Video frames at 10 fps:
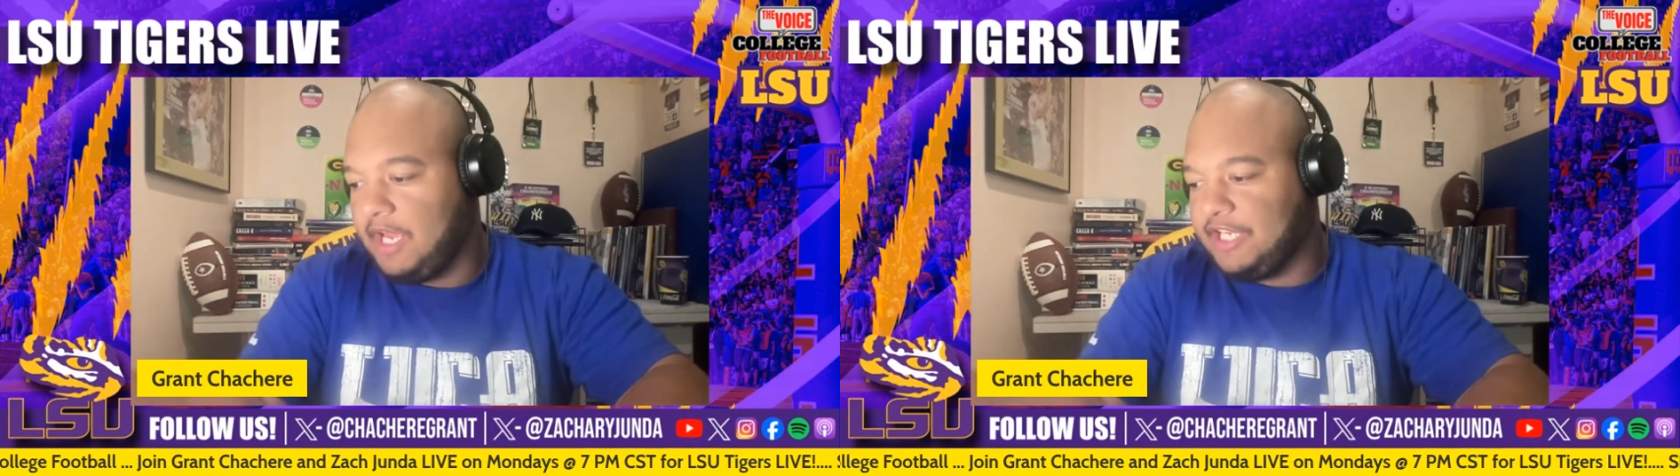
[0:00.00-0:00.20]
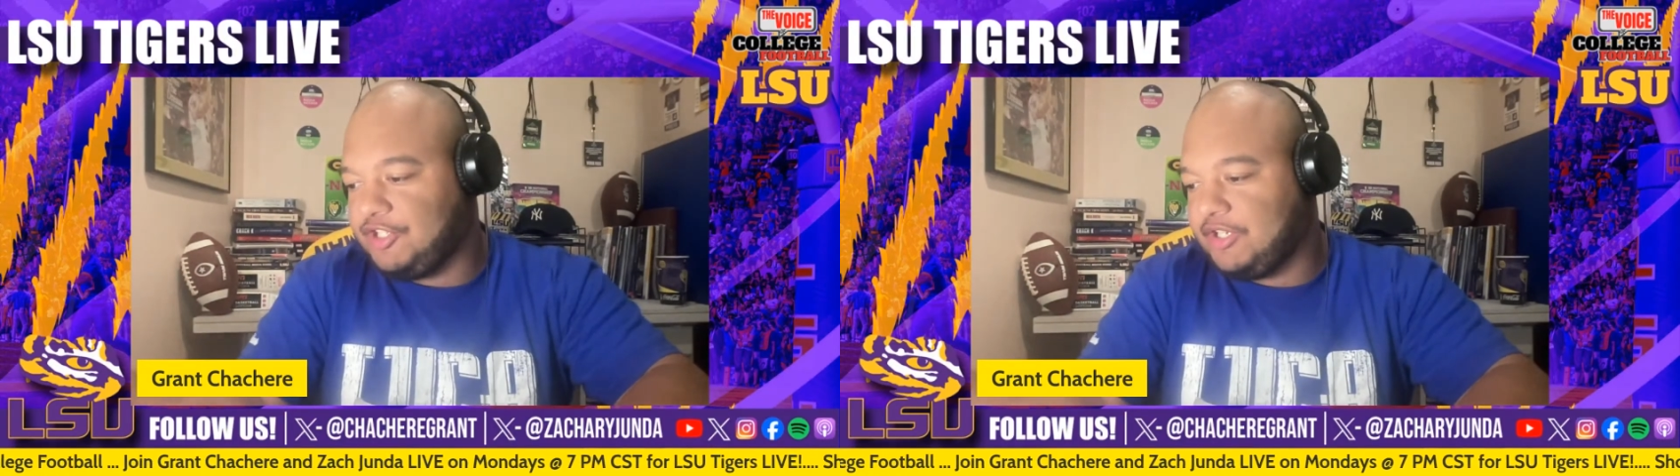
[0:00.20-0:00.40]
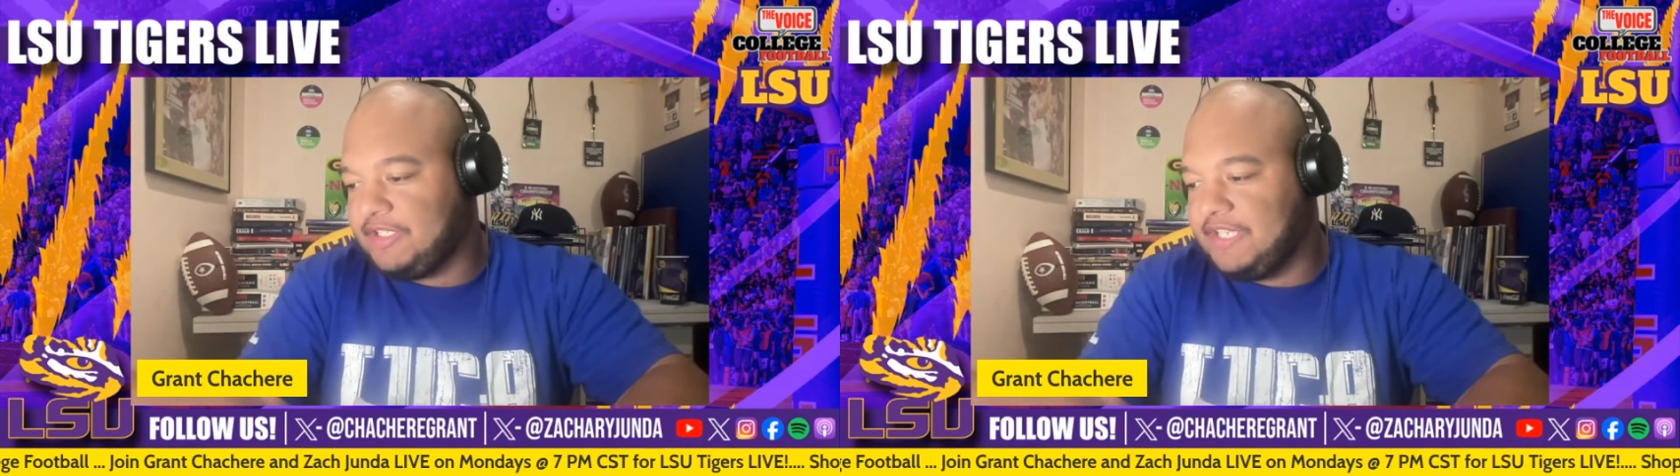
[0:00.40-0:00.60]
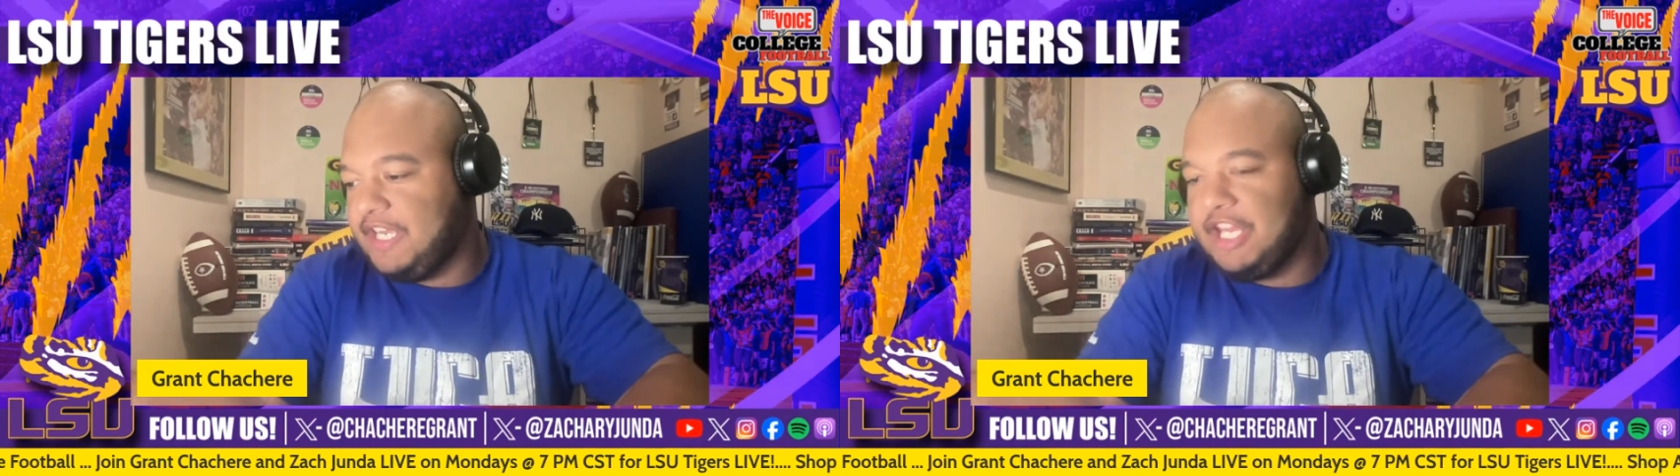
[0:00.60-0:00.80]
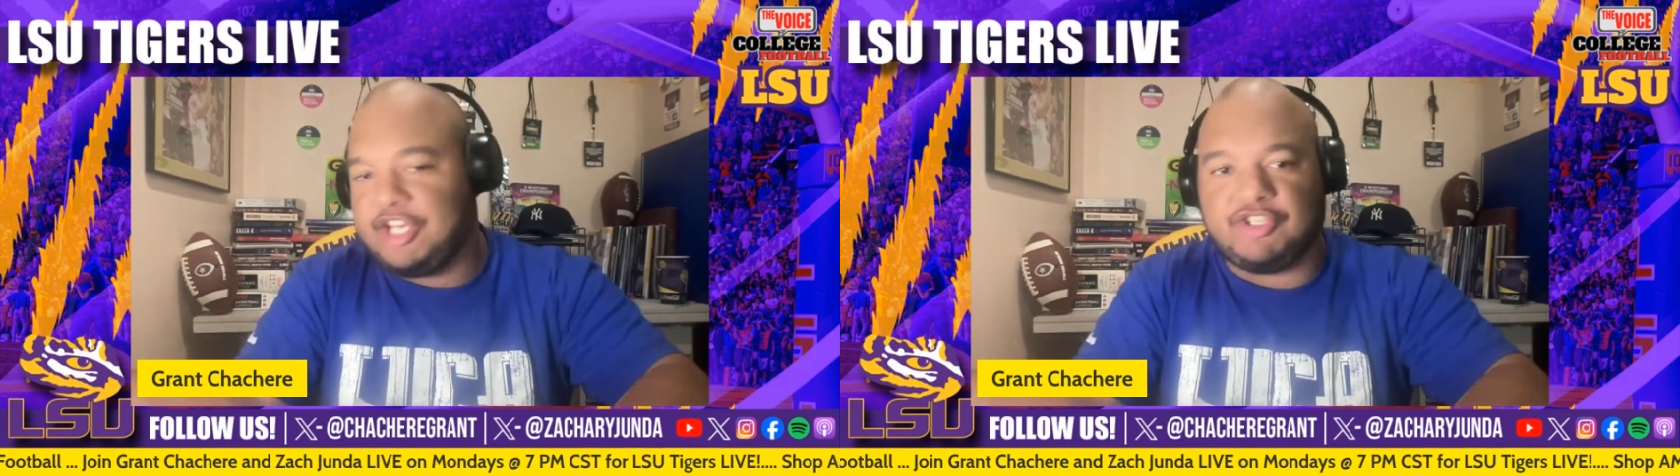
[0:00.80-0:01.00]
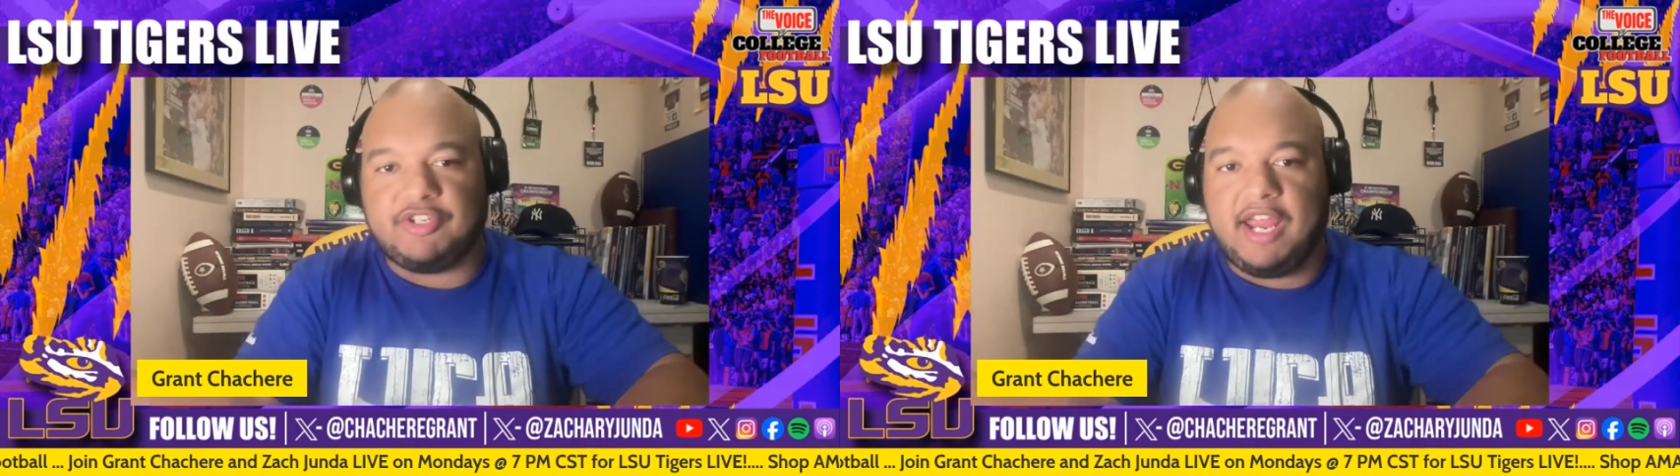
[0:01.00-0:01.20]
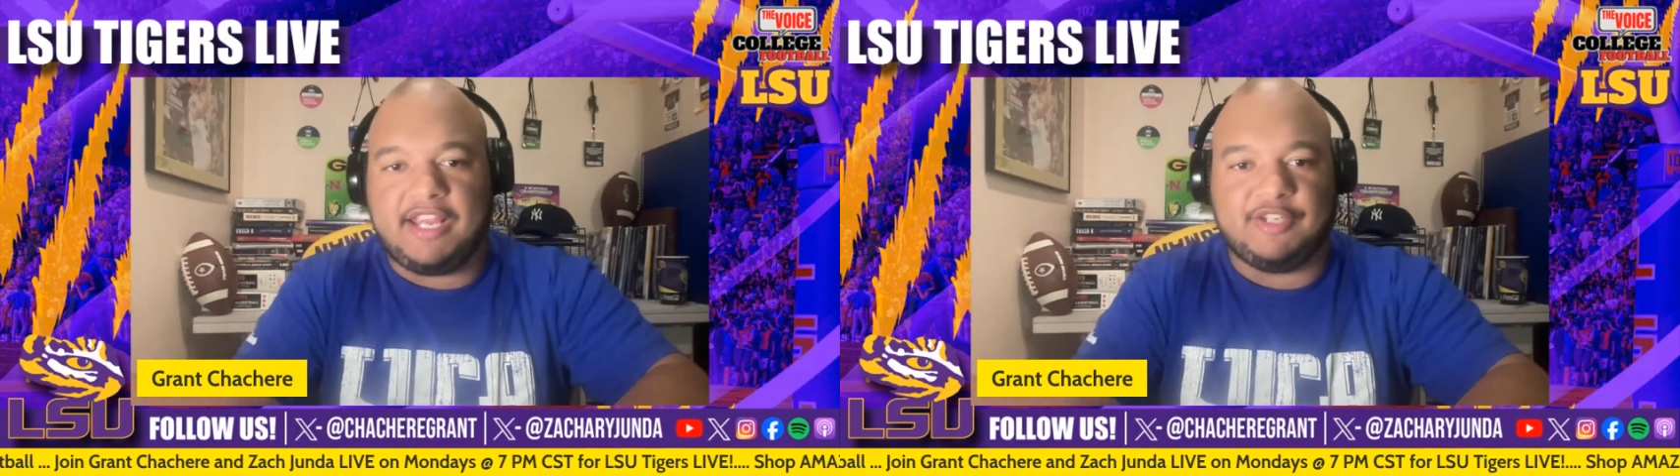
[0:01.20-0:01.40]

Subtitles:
I guess you could say yesterday